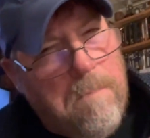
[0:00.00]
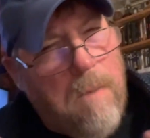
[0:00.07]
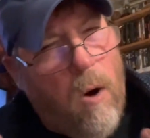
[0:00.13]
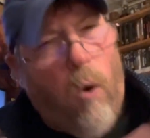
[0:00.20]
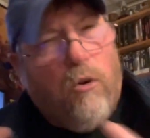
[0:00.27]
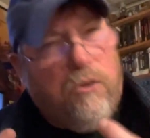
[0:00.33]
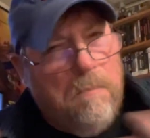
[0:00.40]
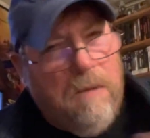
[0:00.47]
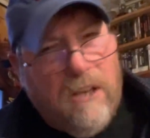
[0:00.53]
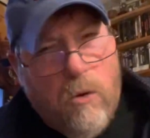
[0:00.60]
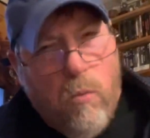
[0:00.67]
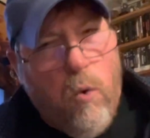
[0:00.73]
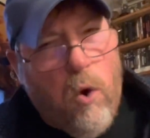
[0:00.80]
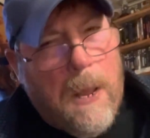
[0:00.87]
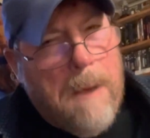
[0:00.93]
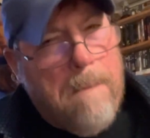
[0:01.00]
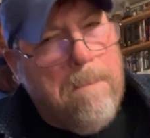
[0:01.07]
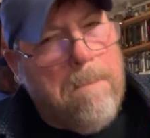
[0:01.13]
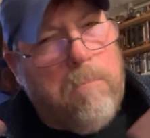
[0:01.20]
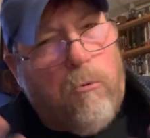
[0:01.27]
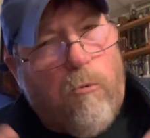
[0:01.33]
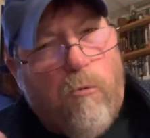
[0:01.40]
ultimately will
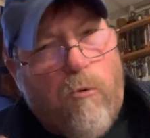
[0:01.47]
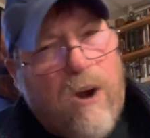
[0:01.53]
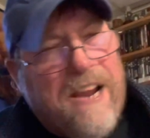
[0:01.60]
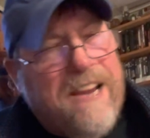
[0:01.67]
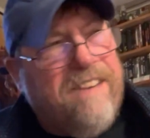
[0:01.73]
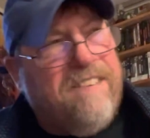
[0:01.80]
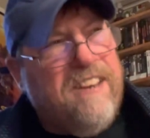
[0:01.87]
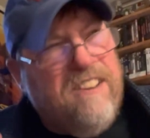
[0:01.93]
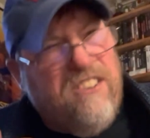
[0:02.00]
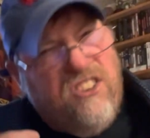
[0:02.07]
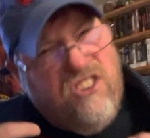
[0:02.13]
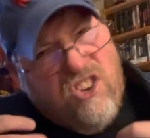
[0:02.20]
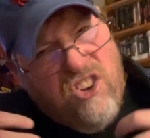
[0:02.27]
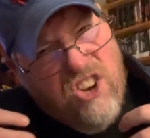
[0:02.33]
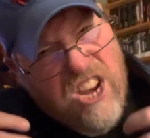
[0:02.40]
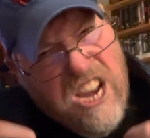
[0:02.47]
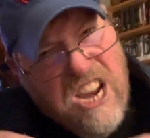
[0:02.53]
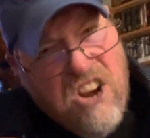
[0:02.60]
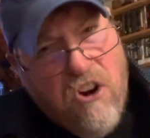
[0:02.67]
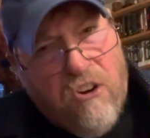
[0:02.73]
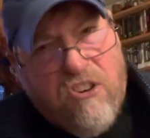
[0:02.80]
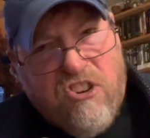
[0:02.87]
embrace his
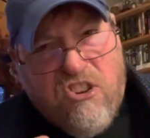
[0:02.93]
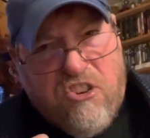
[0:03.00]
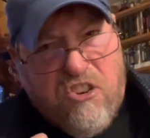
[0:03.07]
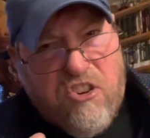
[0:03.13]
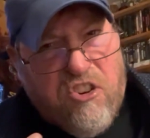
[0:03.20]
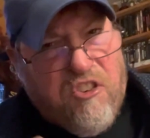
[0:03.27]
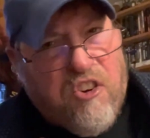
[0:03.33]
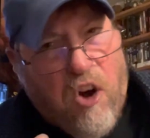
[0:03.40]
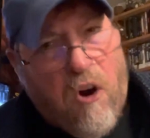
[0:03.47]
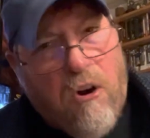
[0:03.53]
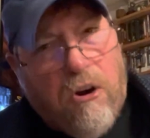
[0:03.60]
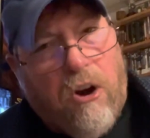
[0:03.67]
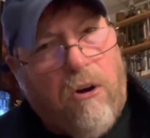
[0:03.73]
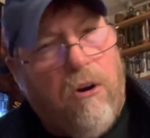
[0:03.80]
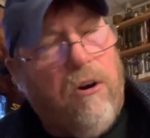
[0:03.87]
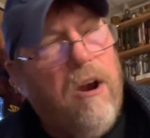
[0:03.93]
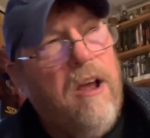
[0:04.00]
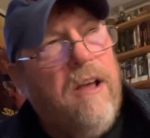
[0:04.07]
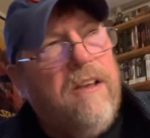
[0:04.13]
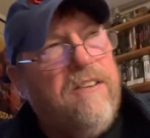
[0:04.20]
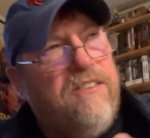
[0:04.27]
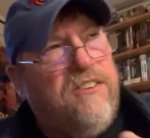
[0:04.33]
inner darker
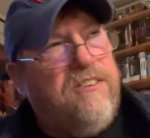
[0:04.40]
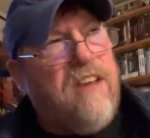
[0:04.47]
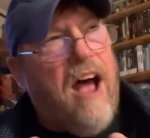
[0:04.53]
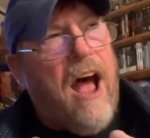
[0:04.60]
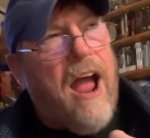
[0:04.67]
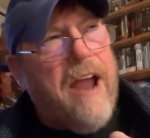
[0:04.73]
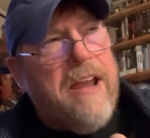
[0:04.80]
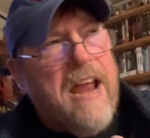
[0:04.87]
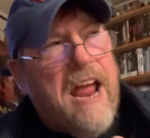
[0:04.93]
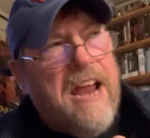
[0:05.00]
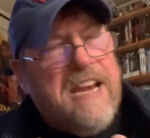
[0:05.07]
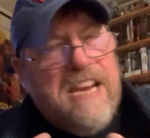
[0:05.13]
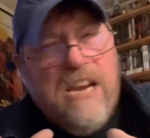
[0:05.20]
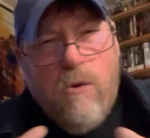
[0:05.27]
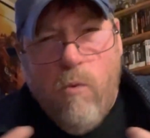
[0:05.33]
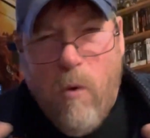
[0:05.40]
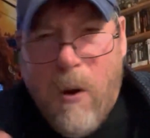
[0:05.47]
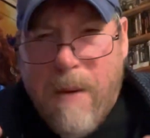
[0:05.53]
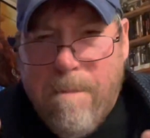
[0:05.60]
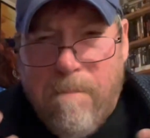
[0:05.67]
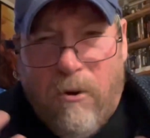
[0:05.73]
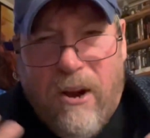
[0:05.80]
side, and he will
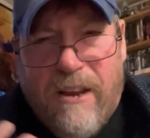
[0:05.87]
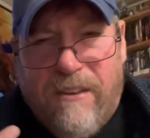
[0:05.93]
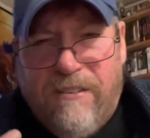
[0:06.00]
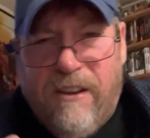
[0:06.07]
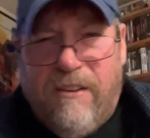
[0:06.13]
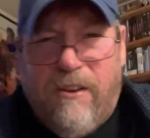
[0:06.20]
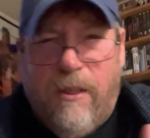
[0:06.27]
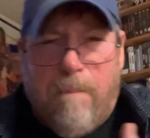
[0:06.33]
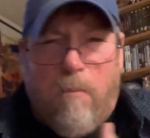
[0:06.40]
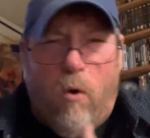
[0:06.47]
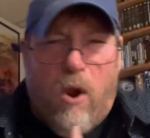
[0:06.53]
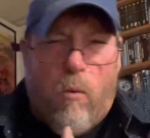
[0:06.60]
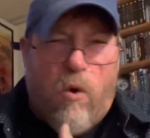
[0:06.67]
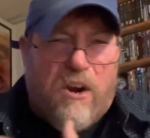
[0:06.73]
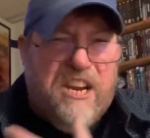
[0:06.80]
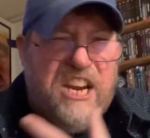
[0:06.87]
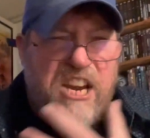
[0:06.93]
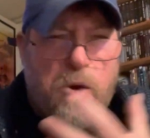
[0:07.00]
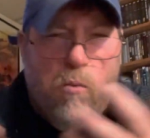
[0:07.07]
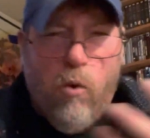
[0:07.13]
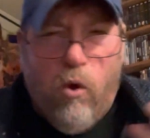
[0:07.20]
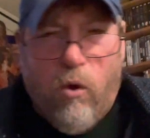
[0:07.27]
embrace it to the point where
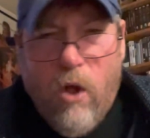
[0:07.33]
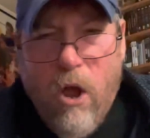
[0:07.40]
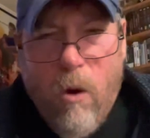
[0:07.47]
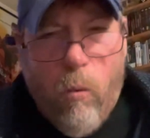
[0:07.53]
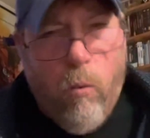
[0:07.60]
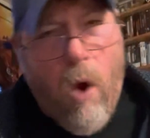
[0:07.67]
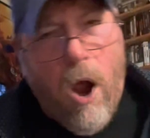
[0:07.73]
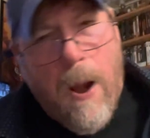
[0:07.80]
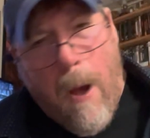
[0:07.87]
he will run